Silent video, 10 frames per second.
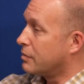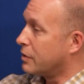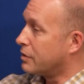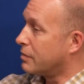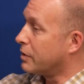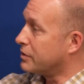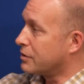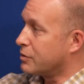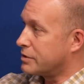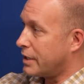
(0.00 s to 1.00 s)
but their
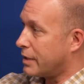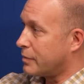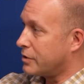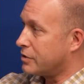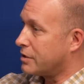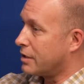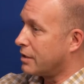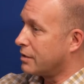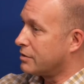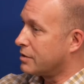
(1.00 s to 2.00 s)
bicycle was damaged.
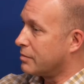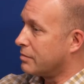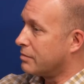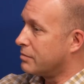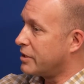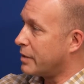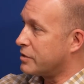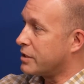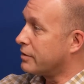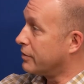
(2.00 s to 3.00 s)
Some
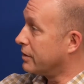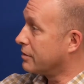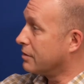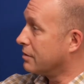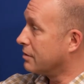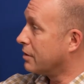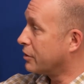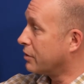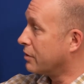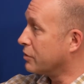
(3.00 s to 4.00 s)
damage on the vehicle
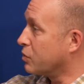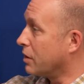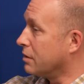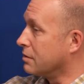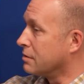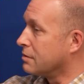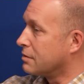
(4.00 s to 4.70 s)
occurred as well.